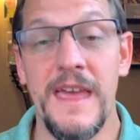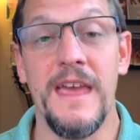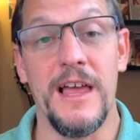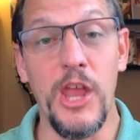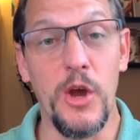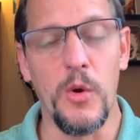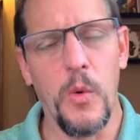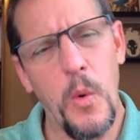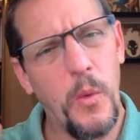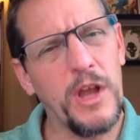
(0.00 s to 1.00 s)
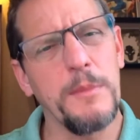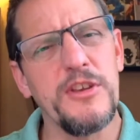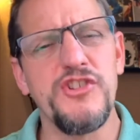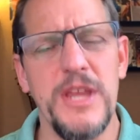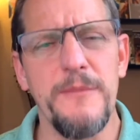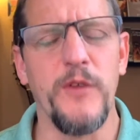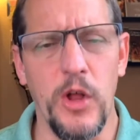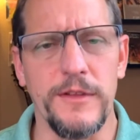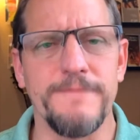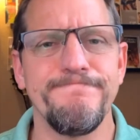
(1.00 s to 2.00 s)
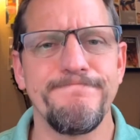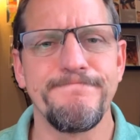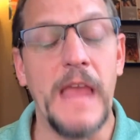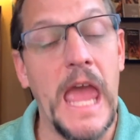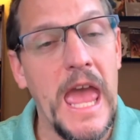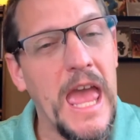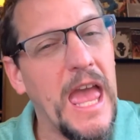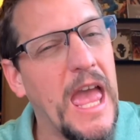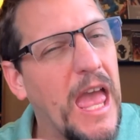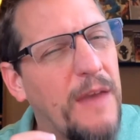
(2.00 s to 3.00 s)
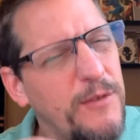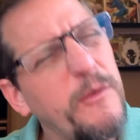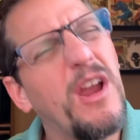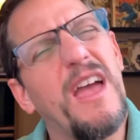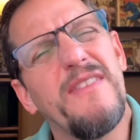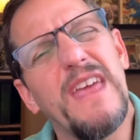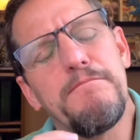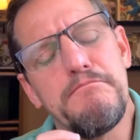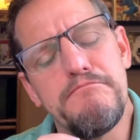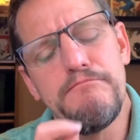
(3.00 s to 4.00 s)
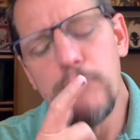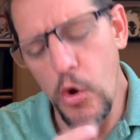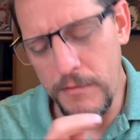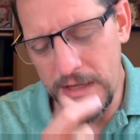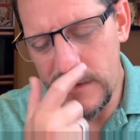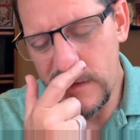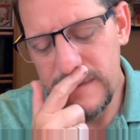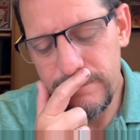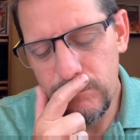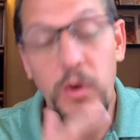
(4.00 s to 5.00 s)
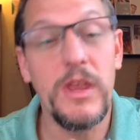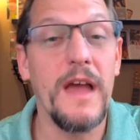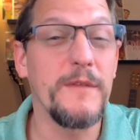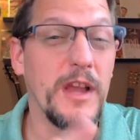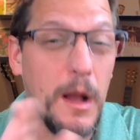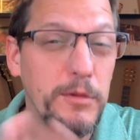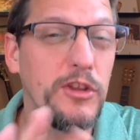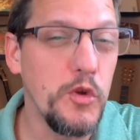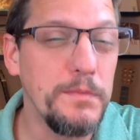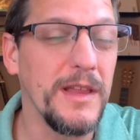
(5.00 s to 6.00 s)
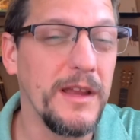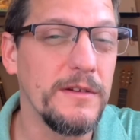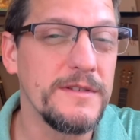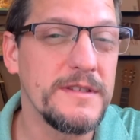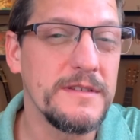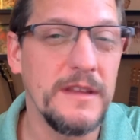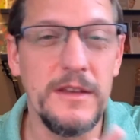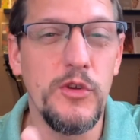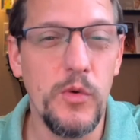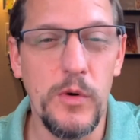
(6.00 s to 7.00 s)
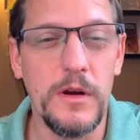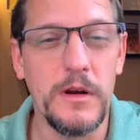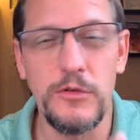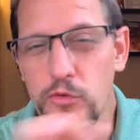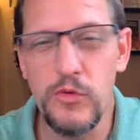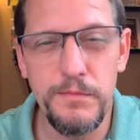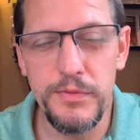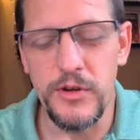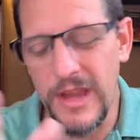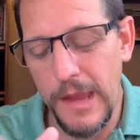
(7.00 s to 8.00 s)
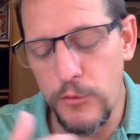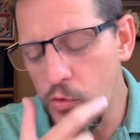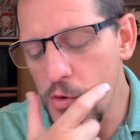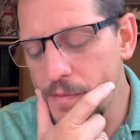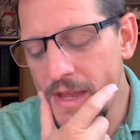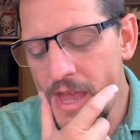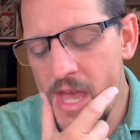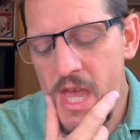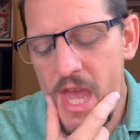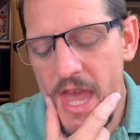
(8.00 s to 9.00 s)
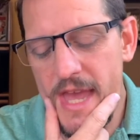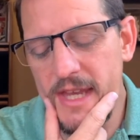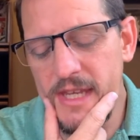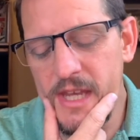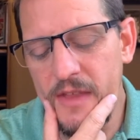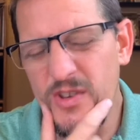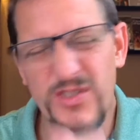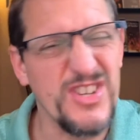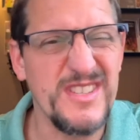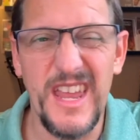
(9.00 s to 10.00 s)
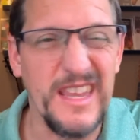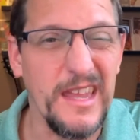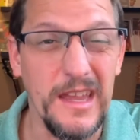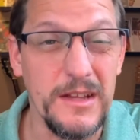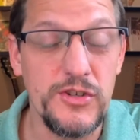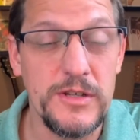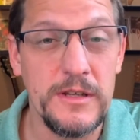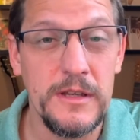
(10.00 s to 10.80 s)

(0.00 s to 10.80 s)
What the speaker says: Hello, welcome to GM Vault. Have you ever had that moment where you have a couple of new players in your group, your game group, and they're just not engaged?